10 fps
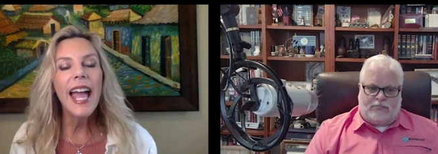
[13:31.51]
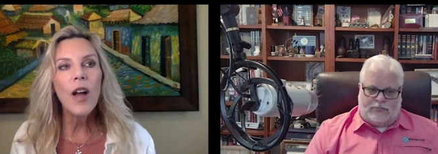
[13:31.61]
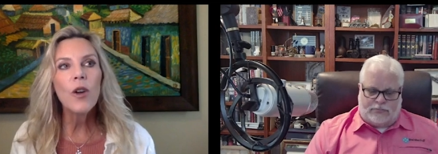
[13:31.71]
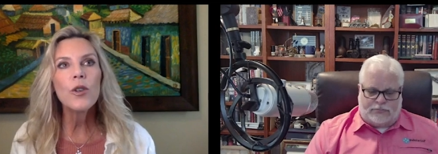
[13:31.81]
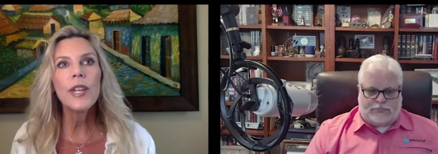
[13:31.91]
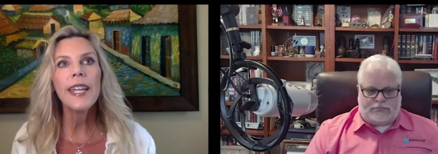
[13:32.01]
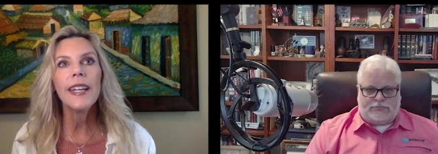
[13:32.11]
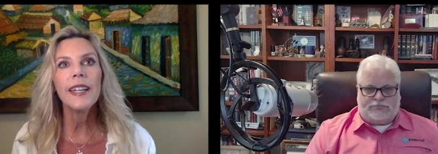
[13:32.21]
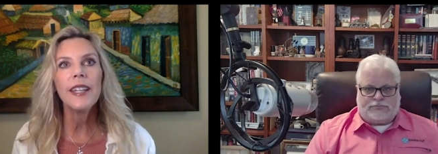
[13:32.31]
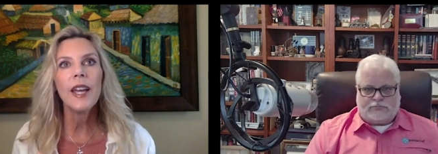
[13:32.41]
Speaker 1: how
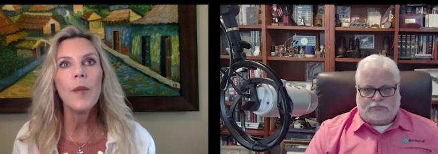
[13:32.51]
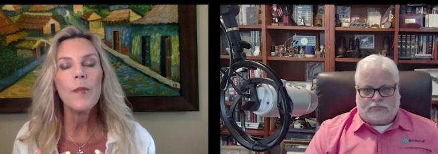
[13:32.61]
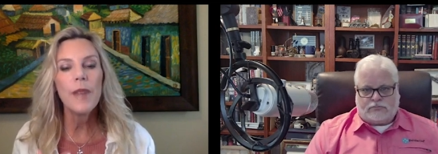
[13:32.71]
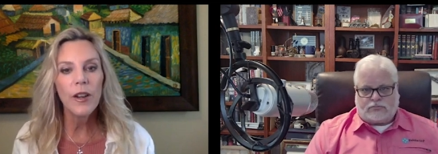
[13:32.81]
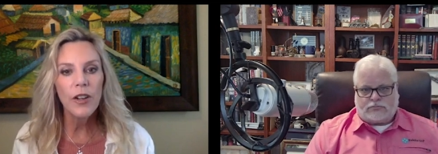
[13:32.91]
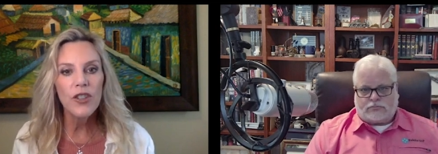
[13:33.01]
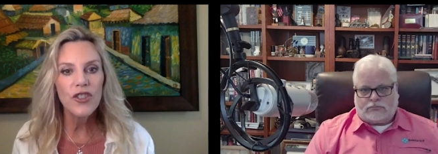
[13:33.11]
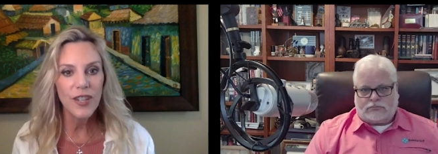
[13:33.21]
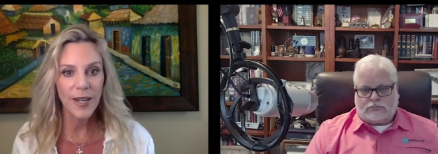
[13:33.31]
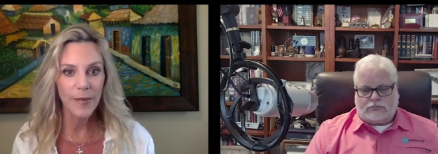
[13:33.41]
can a
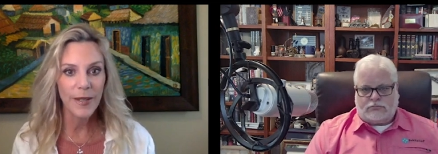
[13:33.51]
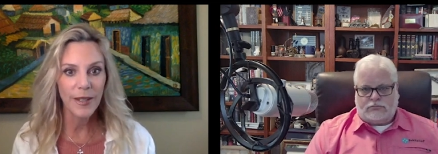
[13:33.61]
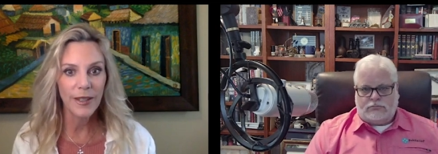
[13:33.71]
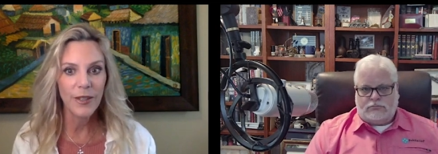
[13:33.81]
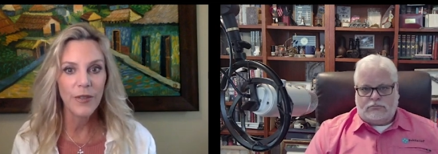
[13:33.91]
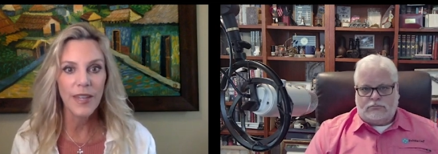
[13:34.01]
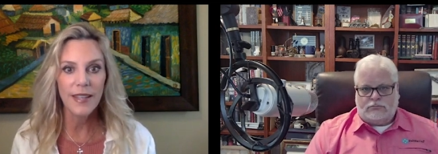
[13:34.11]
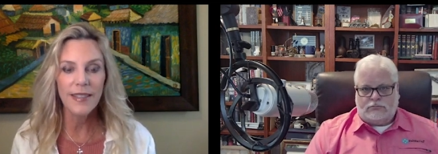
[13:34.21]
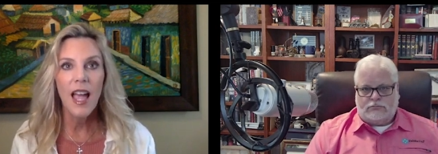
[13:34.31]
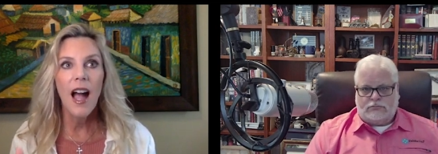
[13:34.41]
marriage champion who
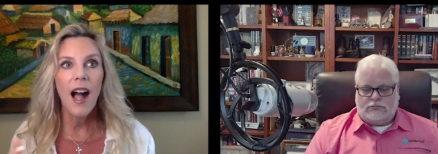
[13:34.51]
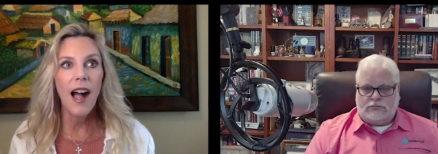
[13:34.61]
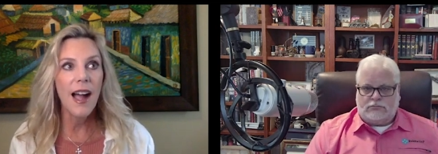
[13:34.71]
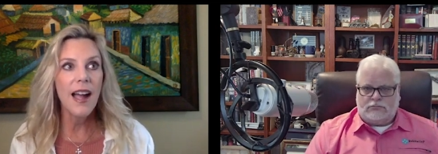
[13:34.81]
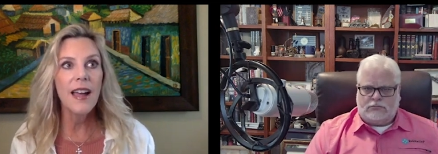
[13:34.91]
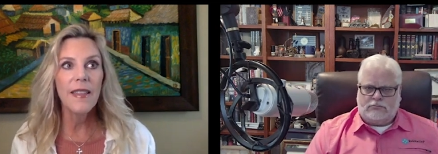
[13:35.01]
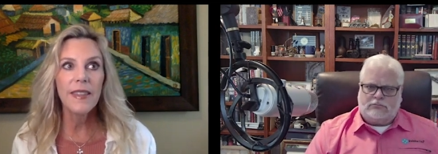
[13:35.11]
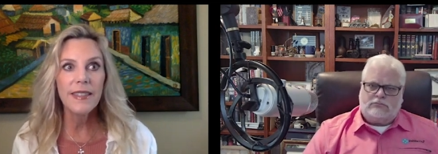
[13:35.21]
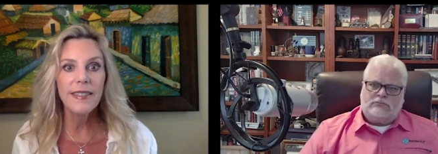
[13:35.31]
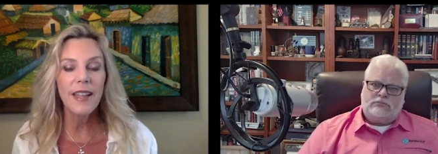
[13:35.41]
thinks, aha,
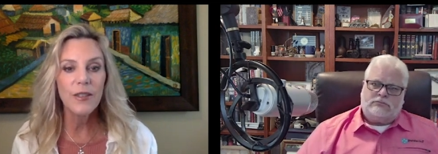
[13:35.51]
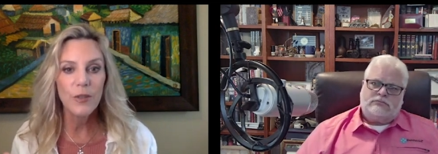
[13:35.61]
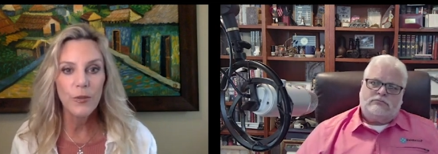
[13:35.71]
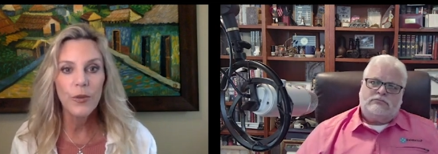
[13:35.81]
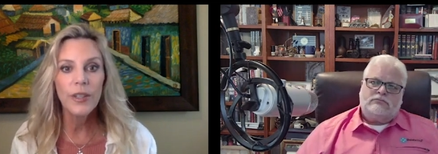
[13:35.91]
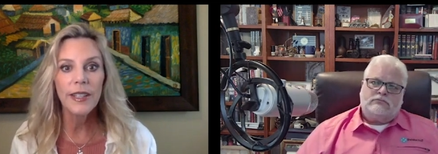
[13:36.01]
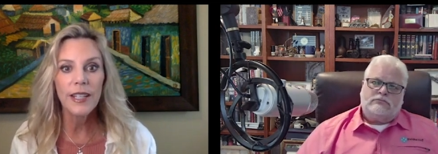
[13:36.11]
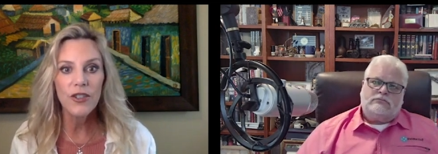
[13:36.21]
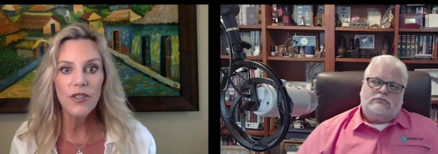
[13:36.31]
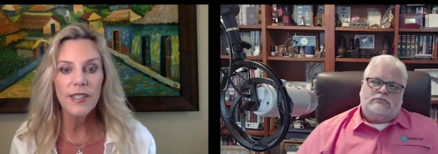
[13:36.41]
this sounds really
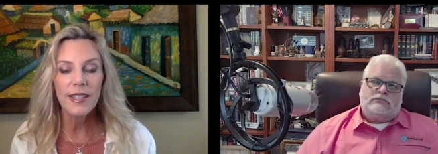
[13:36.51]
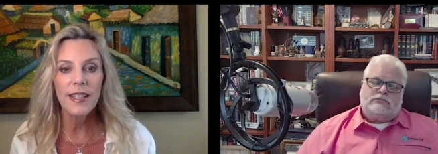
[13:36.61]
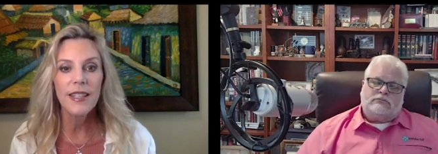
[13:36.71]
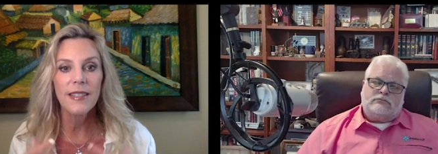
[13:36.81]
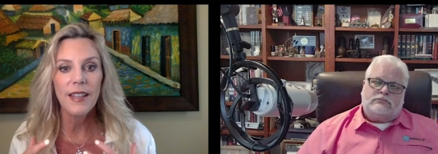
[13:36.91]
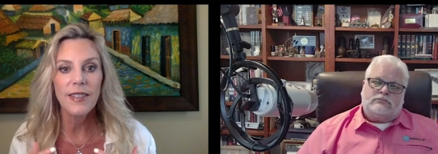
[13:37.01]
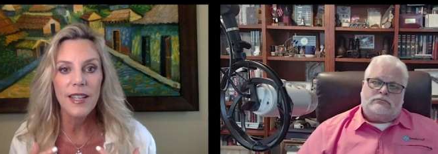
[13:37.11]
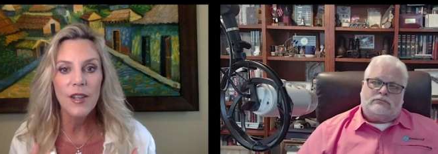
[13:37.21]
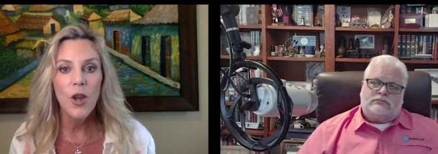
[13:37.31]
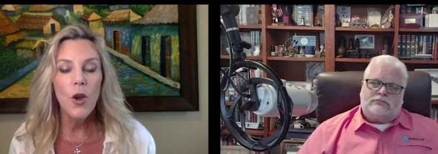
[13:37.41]
interesting. This sounds
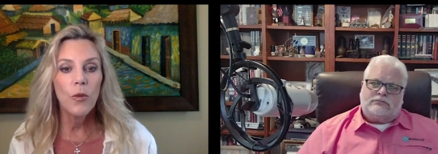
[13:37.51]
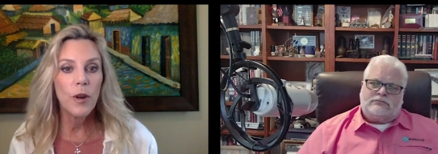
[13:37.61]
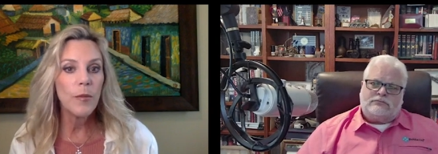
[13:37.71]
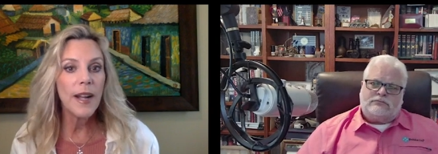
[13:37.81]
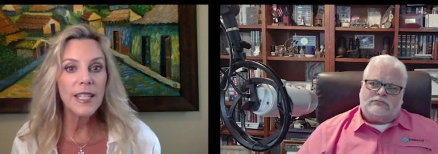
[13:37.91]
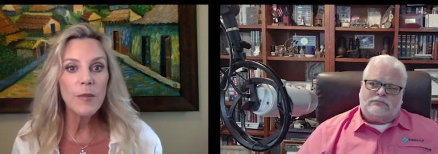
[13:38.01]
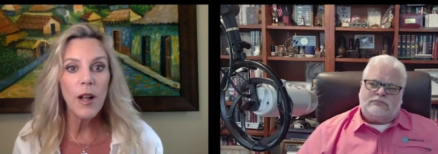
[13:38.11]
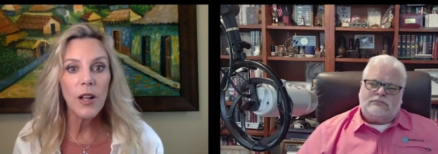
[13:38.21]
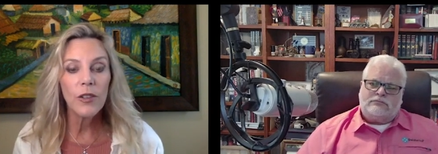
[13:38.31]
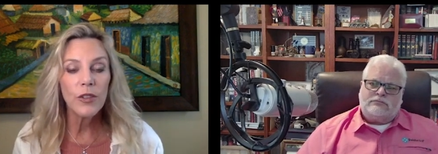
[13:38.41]
like what my
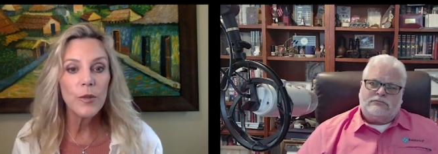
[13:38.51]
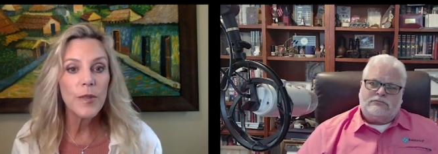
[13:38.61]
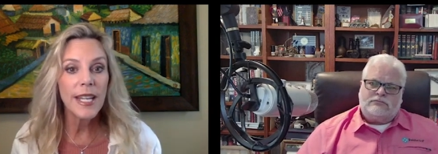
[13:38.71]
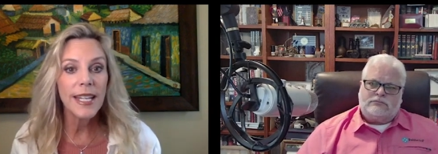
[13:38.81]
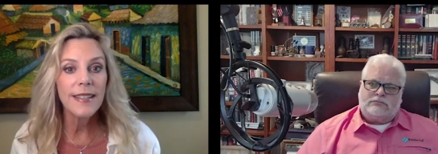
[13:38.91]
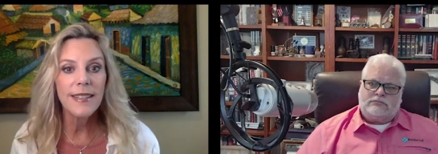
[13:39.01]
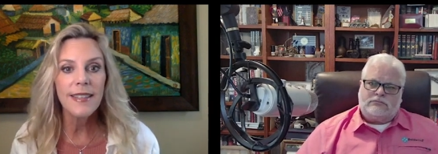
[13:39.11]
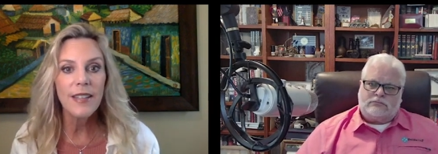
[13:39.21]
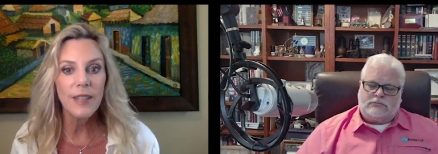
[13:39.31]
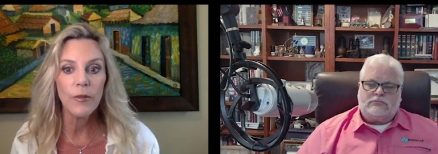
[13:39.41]
small group needs. It
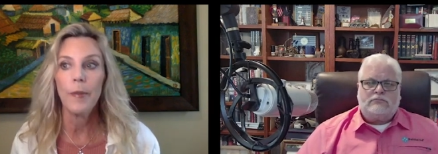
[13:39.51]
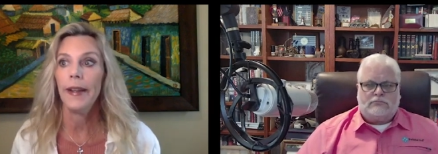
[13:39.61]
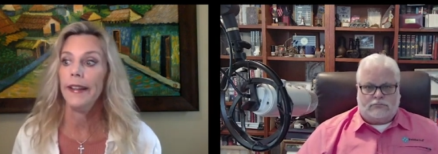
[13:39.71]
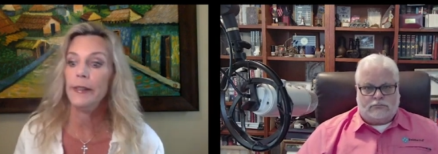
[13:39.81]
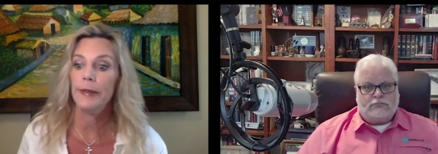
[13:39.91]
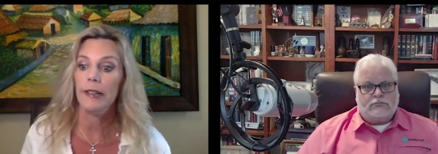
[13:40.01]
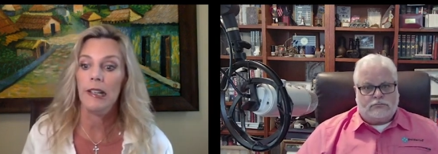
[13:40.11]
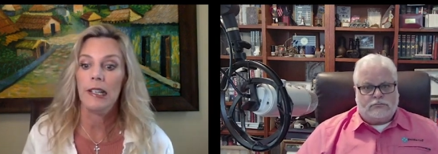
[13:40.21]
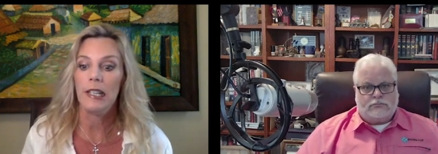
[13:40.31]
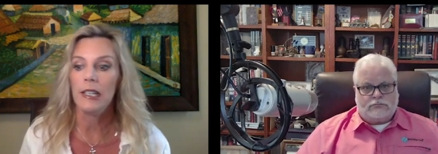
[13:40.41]
sounds like what my husband and
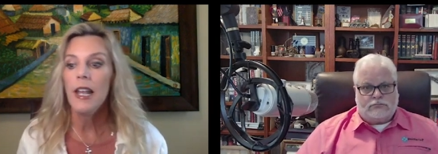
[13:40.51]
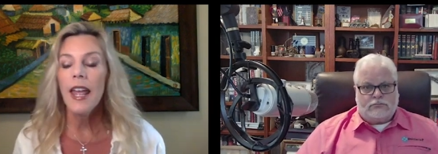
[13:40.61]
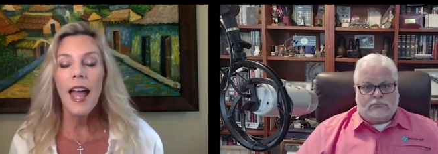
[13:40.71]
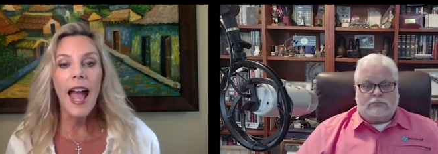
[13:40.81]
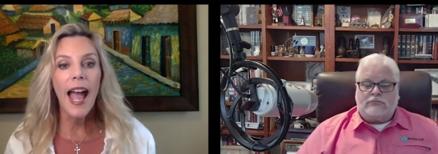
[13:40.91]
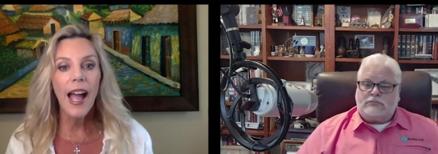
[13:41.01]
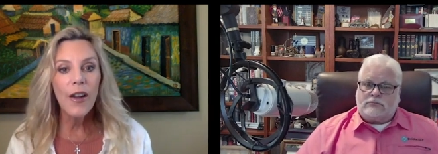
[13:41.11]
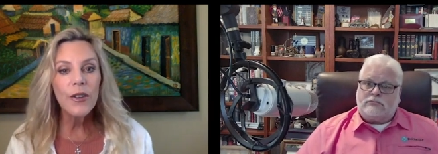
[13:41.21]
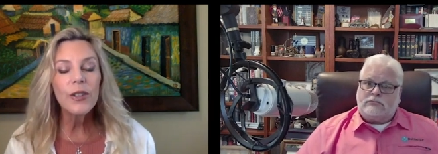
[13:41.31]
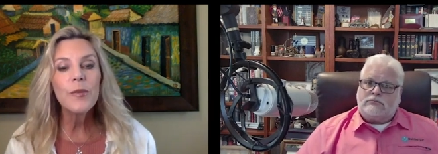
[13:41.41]
I need.
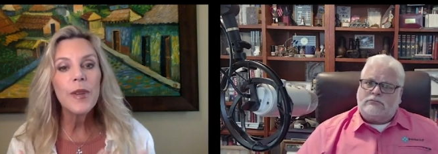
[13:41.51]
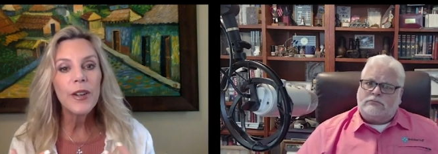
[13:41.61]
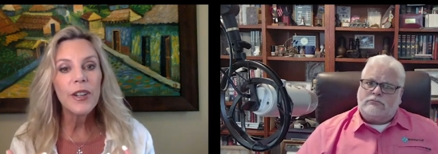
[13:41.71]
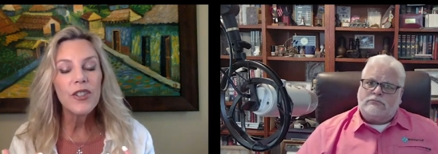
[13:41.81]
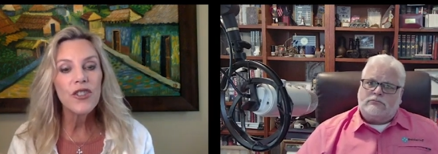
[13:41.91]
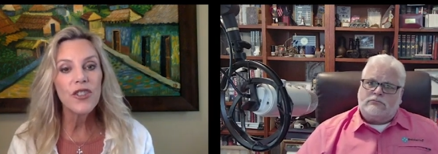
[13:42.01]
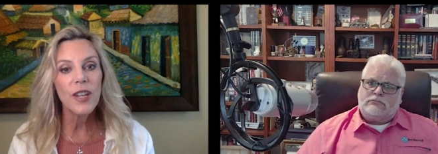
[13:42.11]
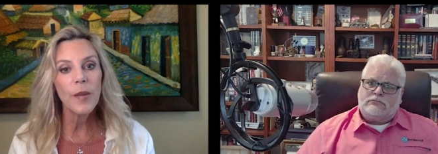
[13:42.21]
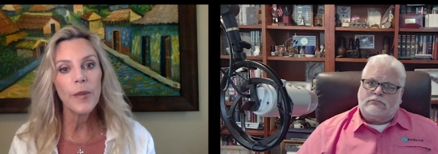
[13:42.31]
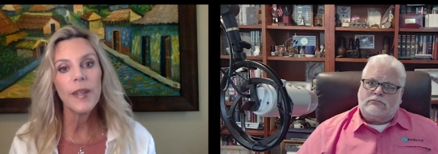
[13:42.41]
How could a marriage
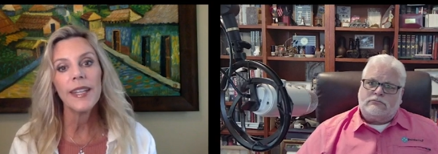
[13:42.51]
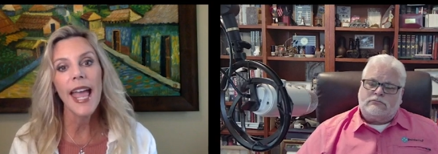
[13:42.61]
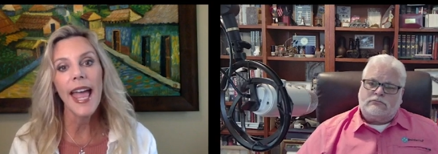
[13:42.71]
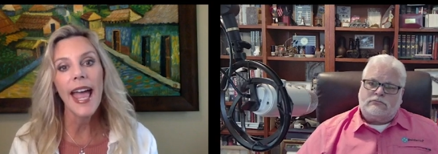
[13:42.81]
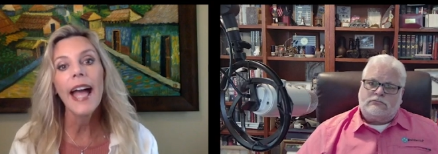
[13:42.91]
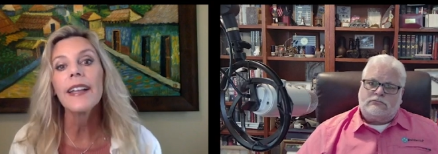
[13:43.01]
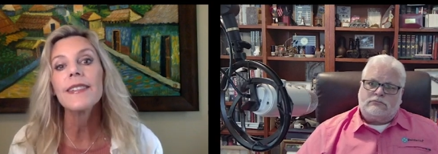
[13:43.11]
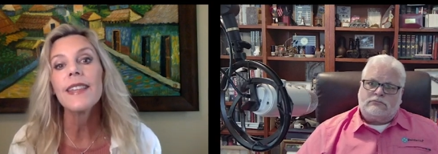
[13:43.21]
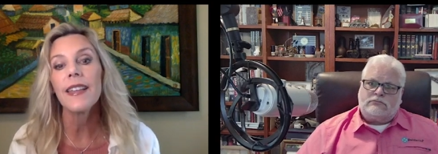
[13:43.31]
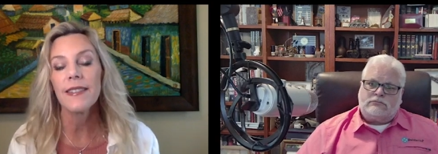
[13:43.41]
champion
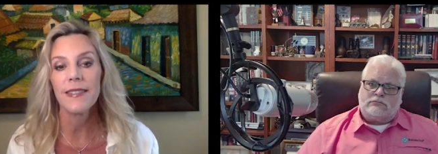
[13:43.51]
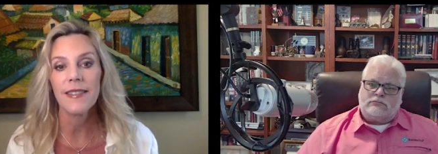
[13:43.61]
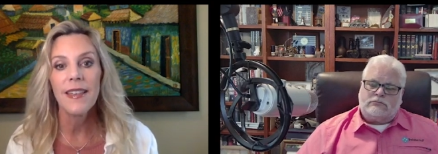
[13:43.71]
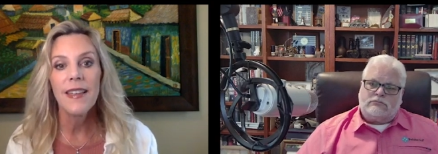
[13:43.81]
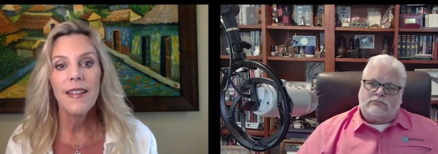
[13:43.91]
access